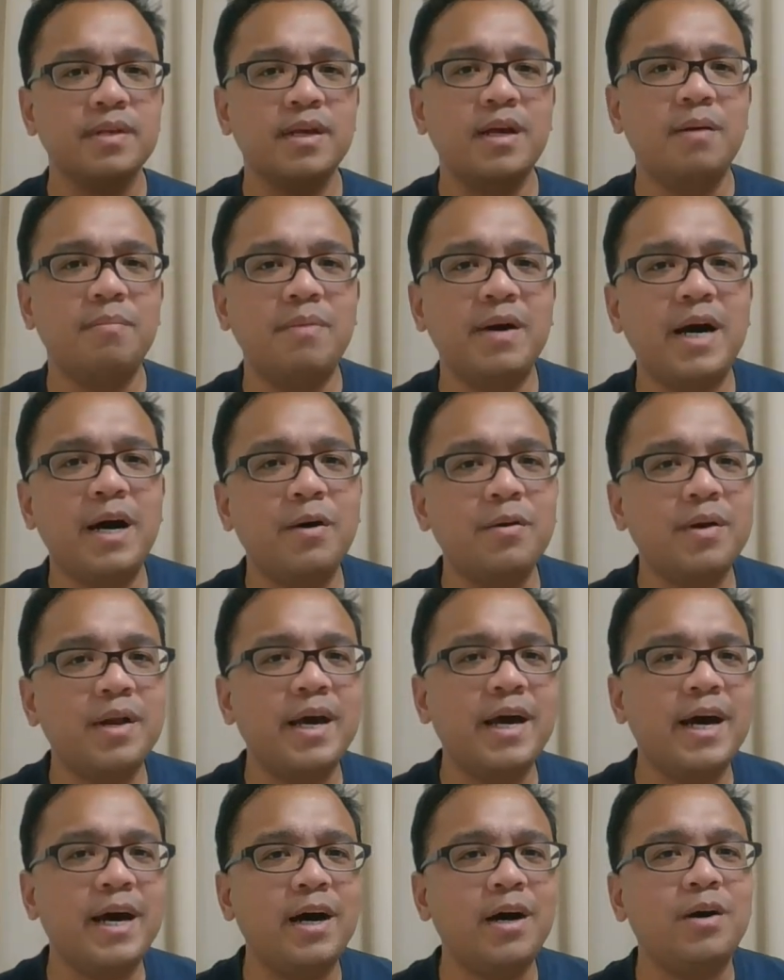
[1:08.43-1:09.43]
about
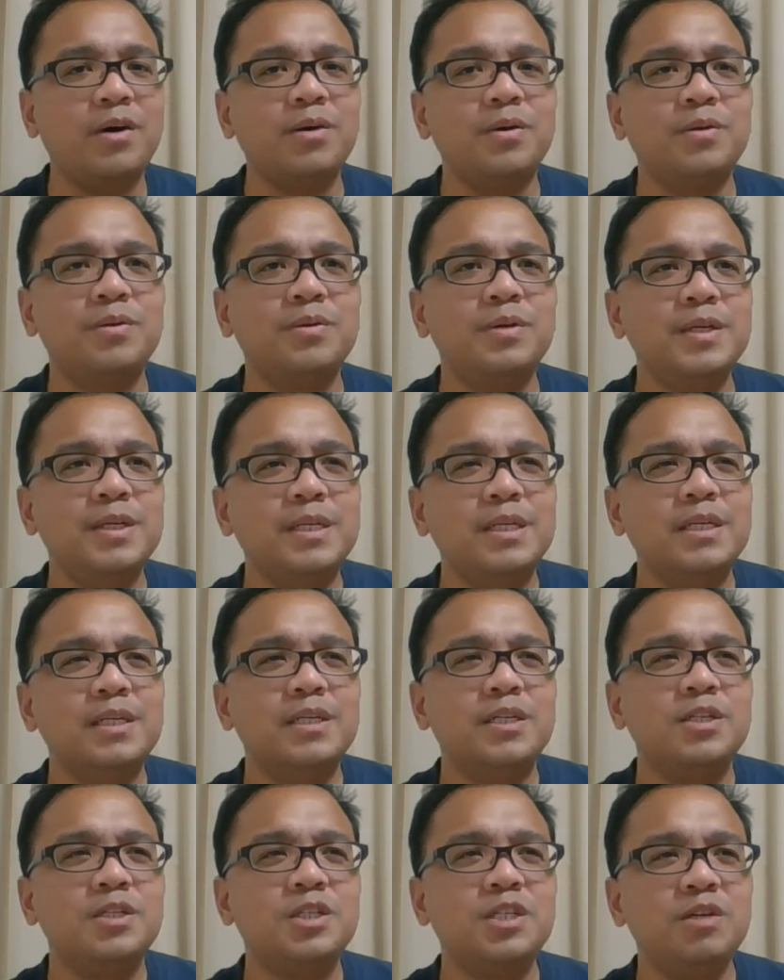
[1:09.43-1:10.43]
how
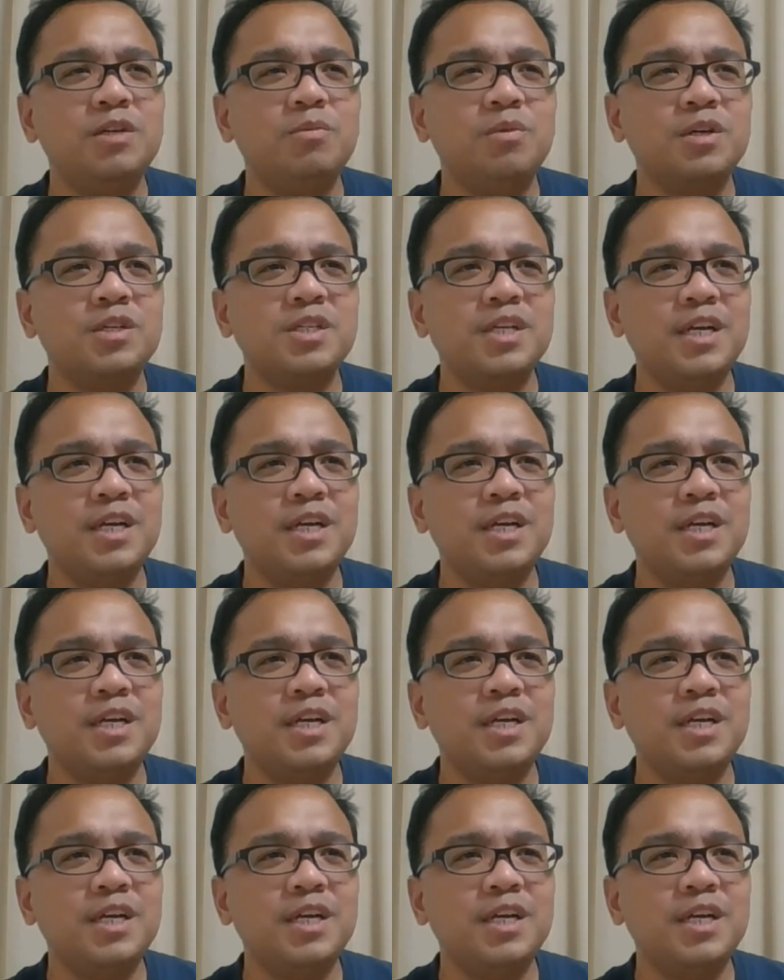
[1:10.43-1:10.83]
she was